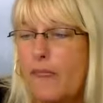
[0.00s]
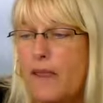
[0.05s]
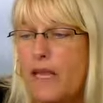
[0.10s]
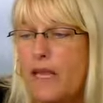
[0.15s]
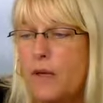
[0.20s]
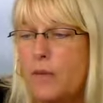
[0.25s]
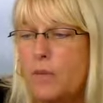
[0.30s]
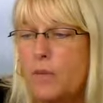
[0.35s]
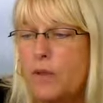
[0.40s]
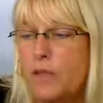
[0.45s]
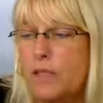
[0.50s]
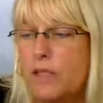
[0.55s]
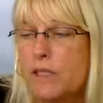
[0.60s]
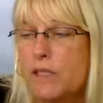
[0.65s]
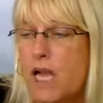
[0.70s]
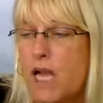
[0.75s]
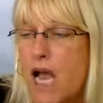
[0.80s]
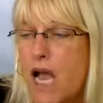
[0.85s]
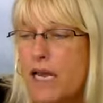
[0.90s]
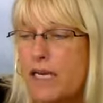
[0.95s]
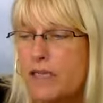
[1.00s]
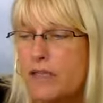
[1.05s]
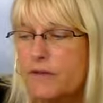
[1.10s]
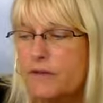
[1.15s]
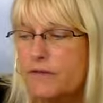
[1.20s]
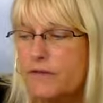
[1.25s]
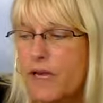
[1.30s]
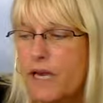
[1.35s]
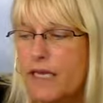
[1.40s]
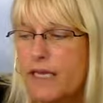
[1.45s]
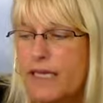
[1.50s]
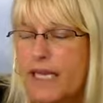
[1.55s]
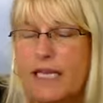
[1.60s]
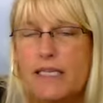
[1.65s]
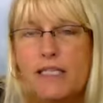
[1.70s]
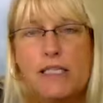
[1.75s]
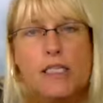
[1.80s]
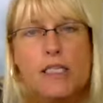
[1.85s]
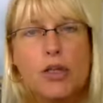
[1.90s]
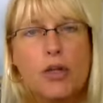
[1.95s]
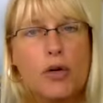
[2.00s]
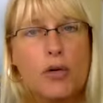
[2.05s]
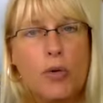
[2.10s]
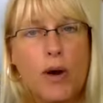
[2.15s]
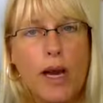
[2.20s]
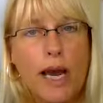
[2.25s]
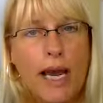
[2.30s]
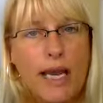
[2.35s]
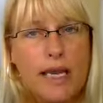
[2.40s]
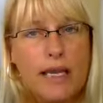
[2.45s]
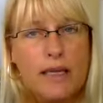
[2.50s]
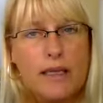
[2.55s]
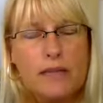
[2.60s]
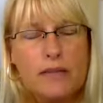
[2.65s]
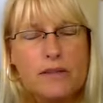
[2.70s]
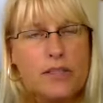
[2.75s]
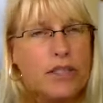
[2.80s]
It was kind of against the grain